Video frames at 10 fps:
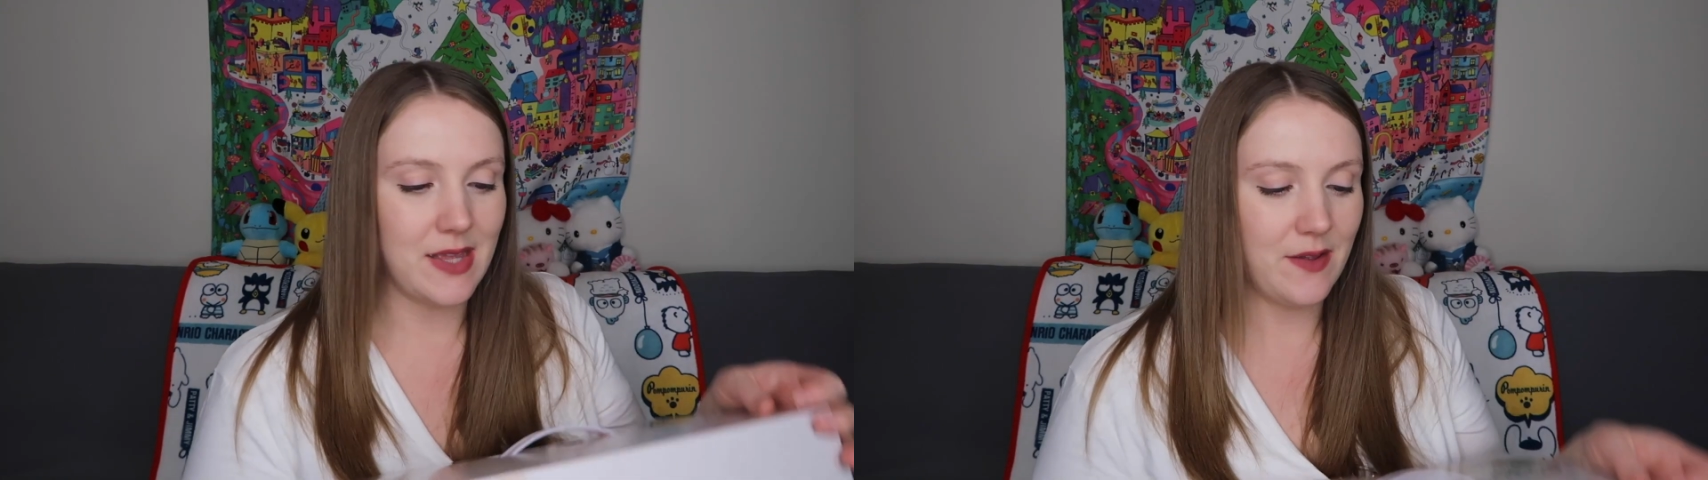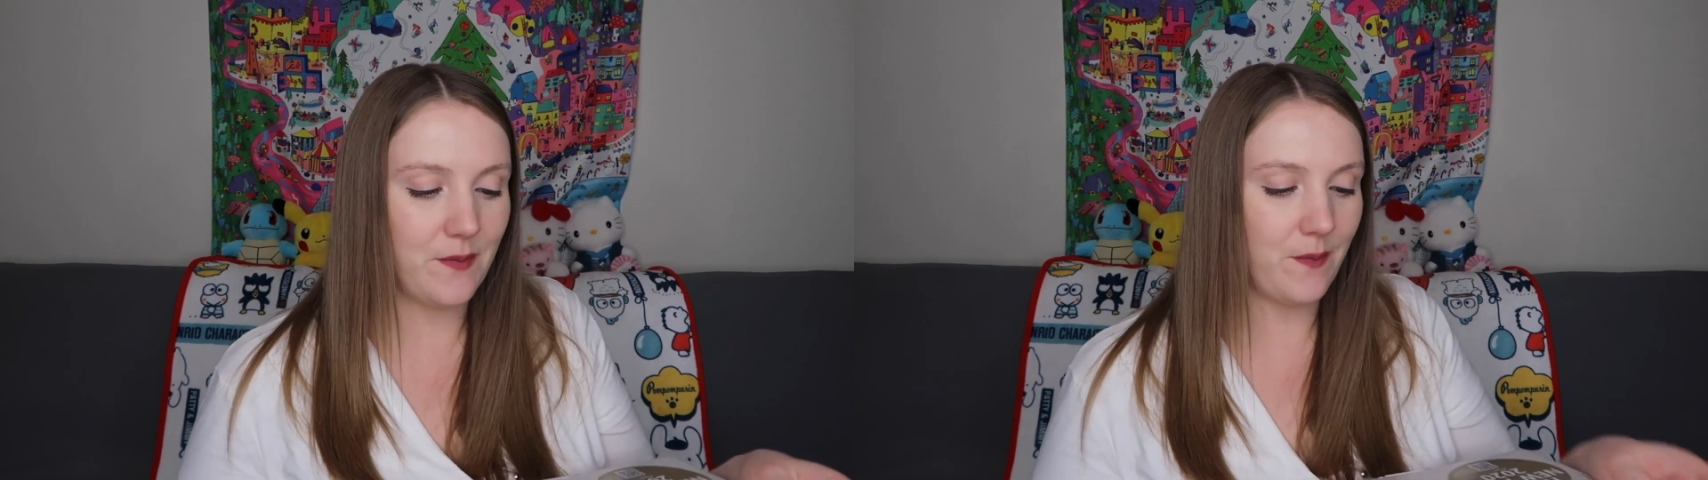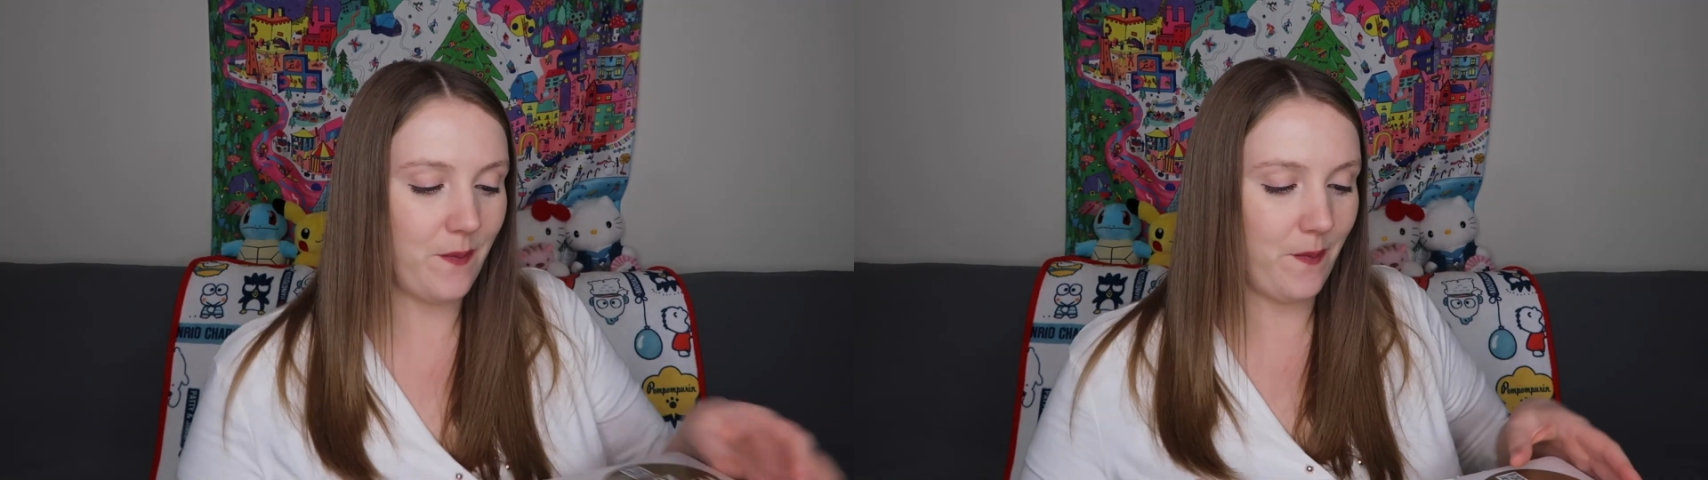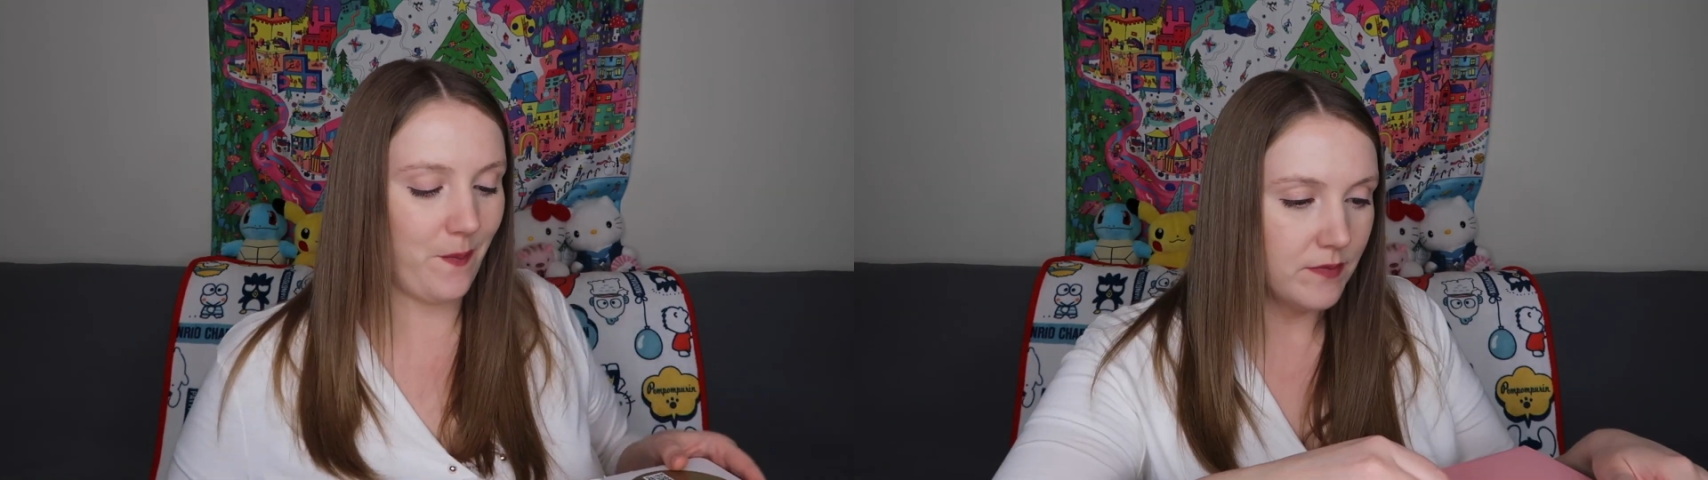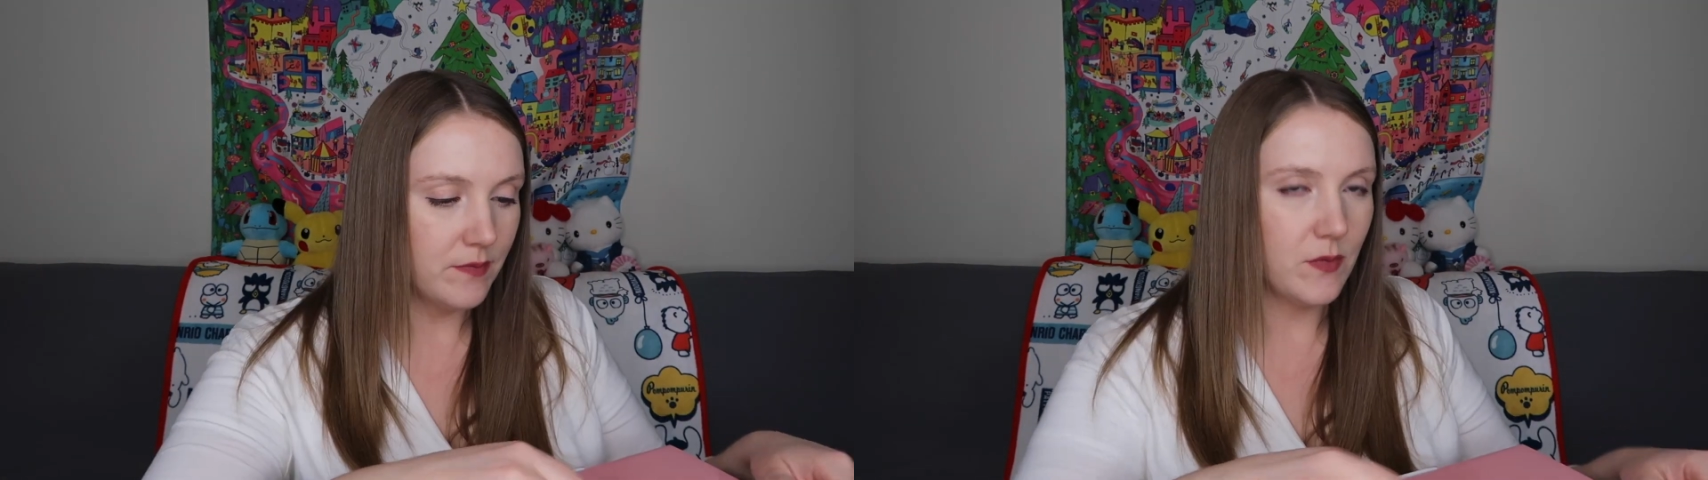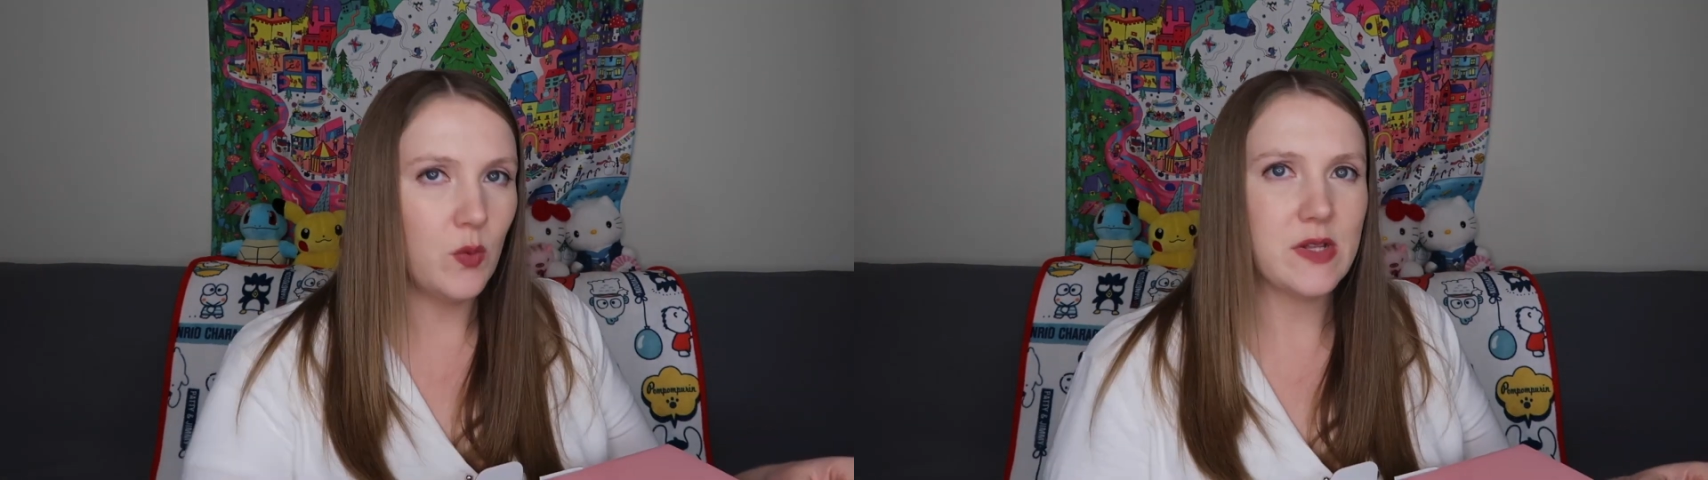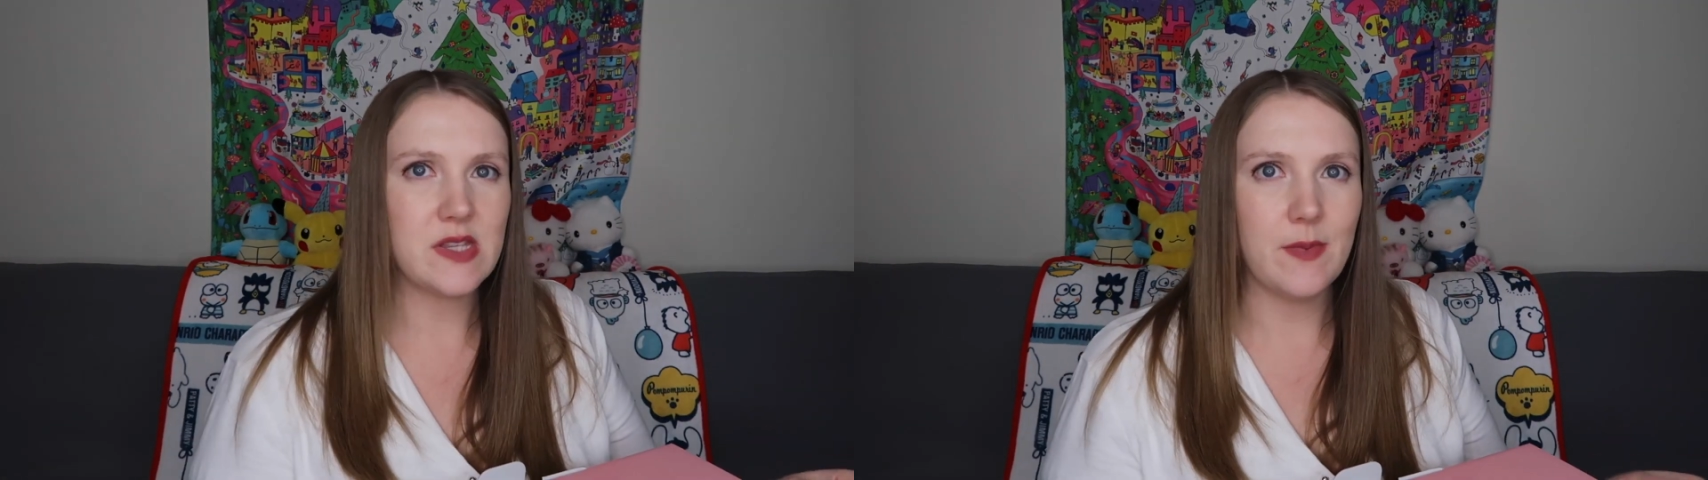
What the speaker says: thing. Ooh, it